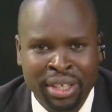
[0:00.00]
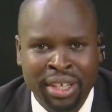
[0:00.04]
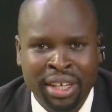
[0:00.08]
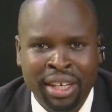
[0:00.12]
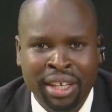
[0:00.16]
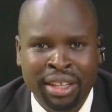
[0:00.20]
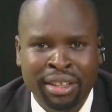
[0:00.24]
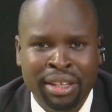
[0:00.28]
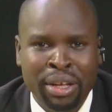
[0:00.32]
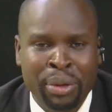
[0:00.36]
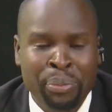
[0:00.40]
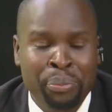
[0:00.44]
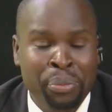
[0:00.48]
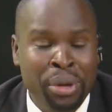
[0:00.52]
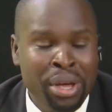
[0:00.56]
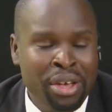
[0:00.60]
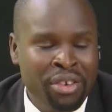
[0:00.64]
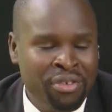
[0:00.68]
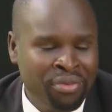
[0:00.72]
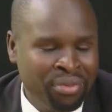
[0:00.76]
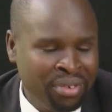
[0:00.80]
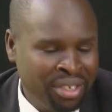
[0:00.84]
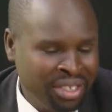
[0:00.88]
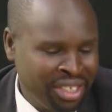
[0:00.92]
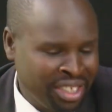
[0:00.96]
They pay
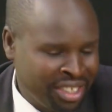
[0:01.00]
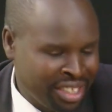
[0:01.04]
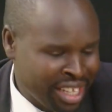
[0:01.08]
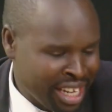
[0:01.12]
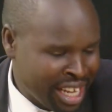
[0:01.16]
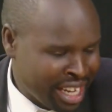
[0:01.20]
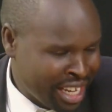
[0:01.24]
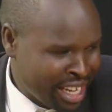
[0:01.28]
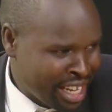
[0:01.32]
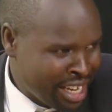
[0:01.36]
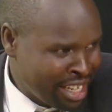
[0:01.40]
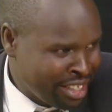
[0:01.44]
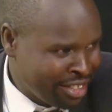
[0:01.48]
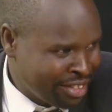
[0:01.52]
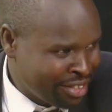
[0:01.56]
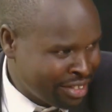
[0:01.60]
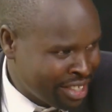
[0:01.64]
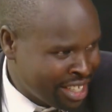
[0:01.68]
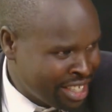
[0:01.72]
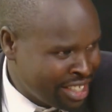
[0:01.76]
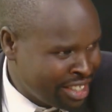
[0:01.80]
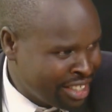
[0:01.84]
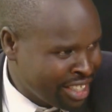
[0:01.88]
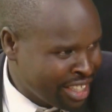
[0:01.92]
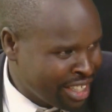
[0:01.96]
visits like any
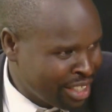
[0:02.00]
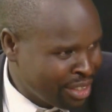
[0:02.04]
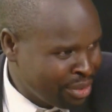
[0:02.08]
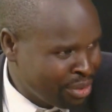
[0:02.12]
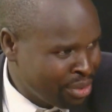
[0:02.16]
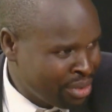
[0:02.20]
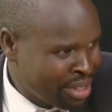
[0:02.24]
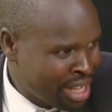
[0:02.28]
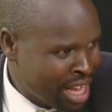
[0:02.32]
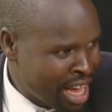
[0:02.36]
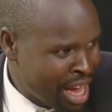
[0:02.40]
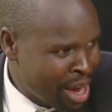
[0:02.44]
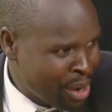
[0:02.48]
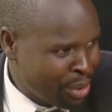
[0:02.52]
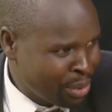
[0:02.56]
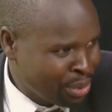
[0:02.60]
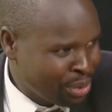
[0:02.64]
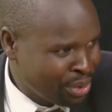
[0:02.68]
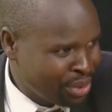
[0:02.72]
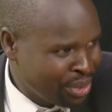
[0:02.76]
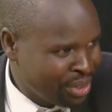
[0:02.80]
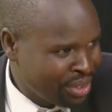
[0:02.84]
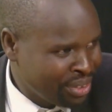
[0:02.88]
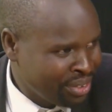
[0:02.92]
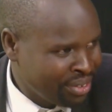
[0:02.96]
stranger to their house.